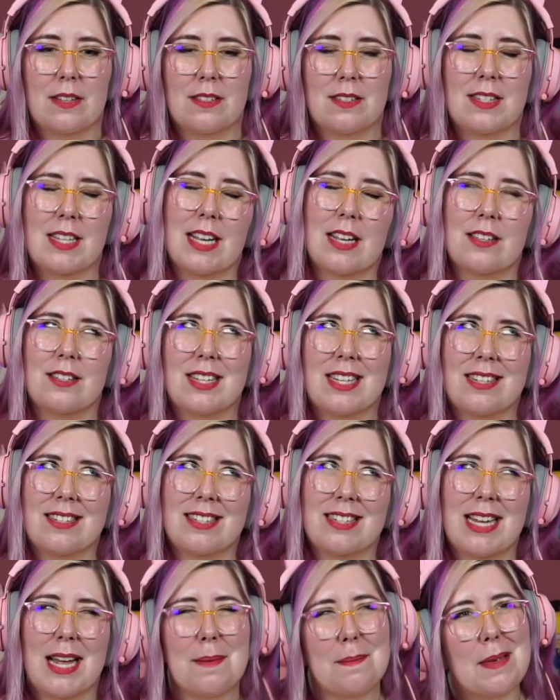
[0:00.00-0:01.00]
Six
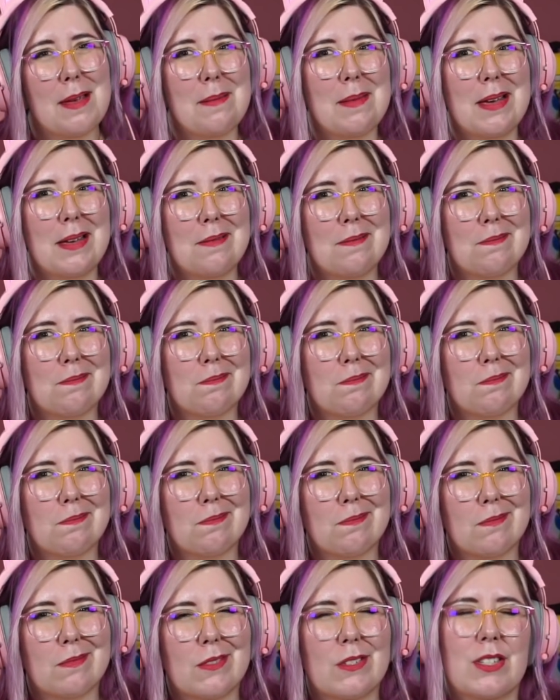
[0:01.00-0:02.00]
to ten, maybe?
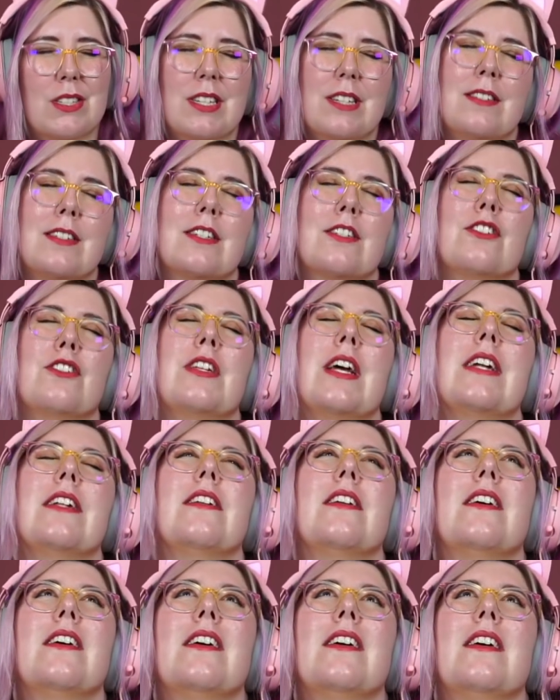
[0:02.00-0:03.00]
We'll say 6 to 10.
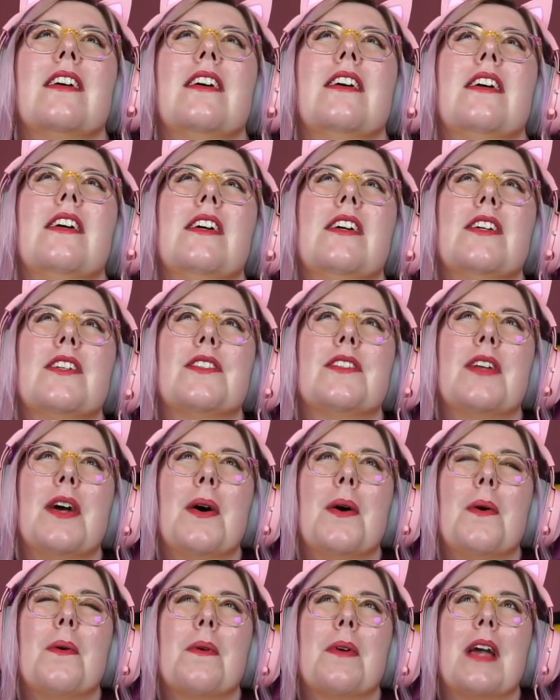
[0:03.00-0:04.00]

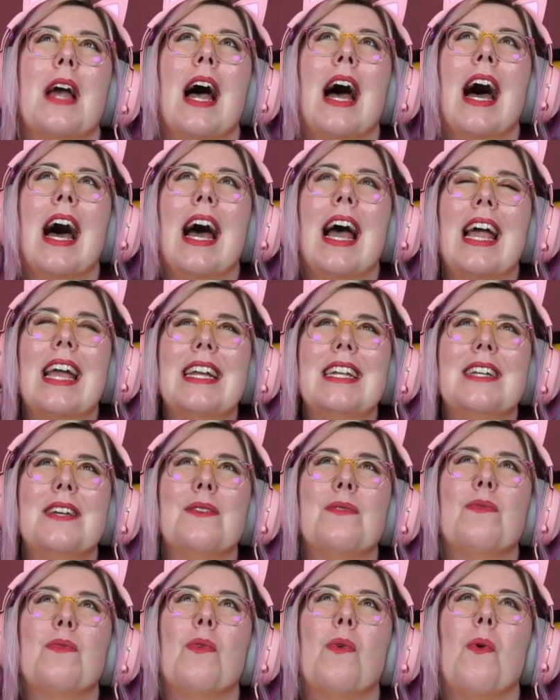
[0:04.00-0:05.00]
So kind
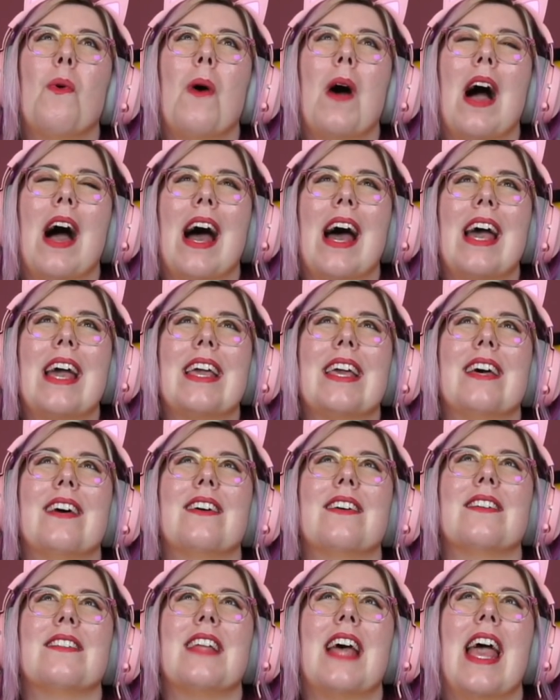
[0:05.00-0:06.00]
of
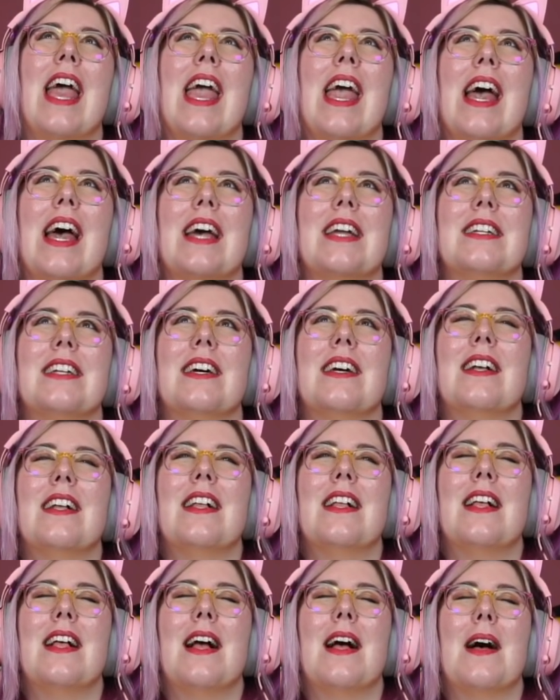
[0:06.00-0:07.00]
wild. And
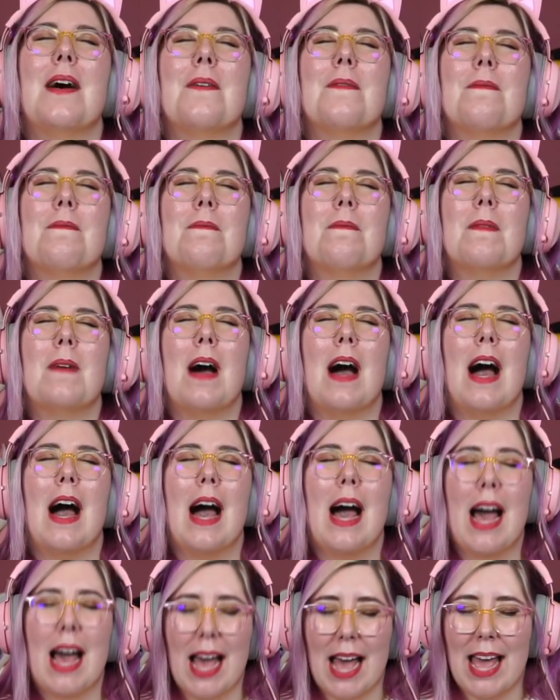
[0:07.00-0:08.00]

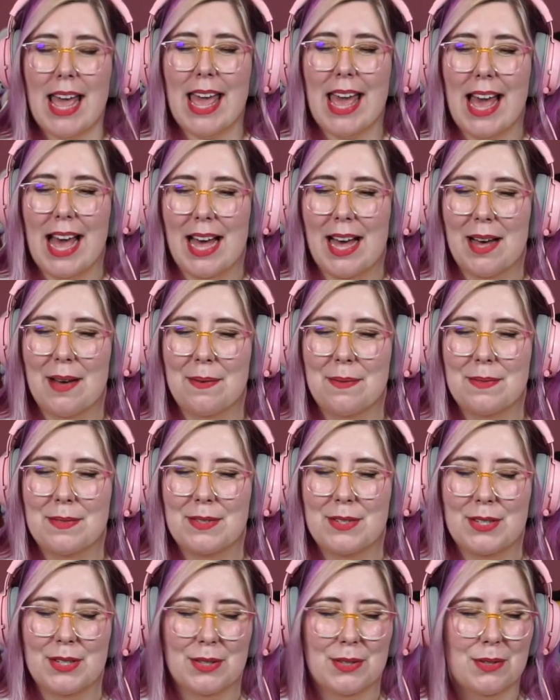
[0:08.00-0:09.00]
I have
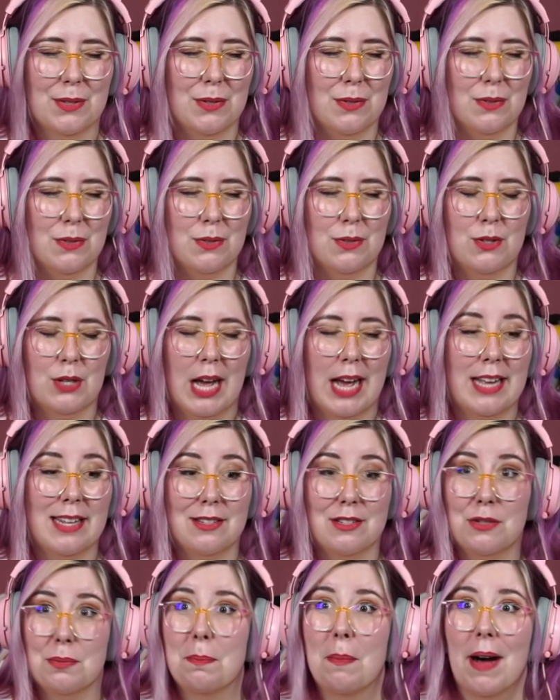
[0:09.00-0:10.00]
to,
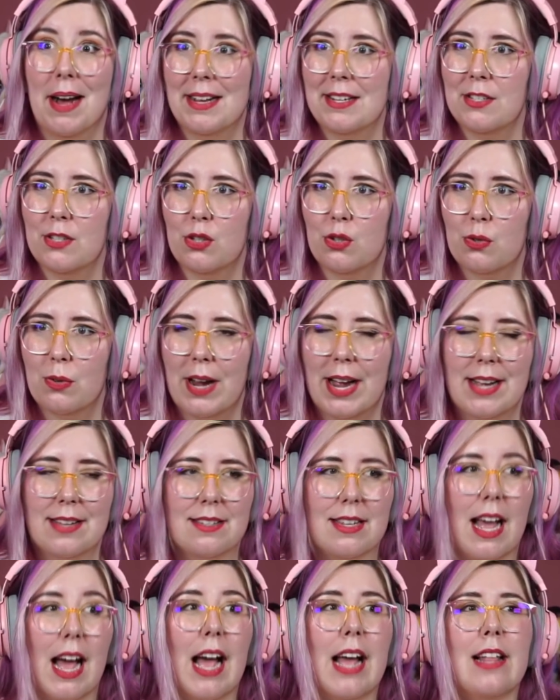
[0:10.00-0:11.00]
I must
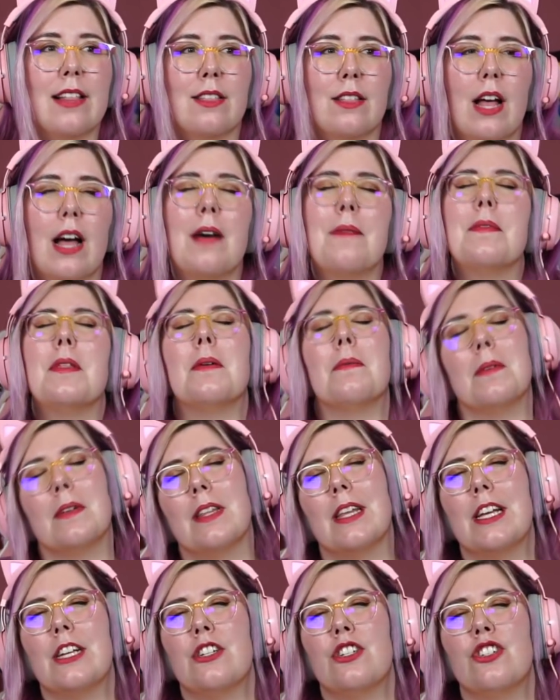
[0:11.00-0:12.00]
stress, I love the
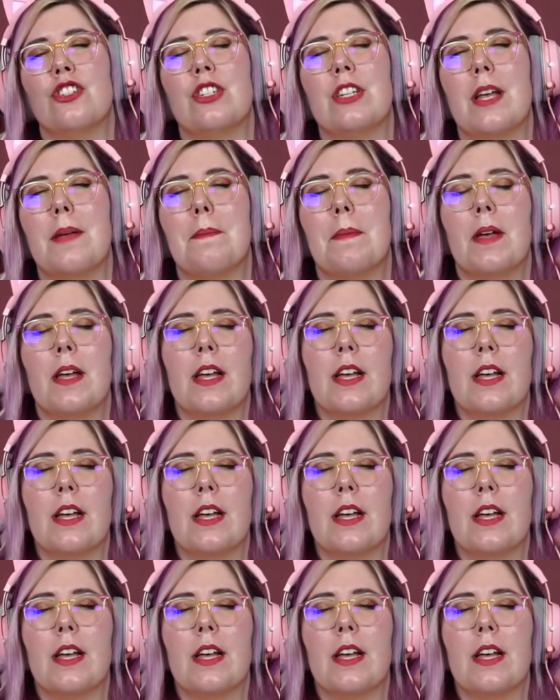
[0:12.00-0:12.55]
relationship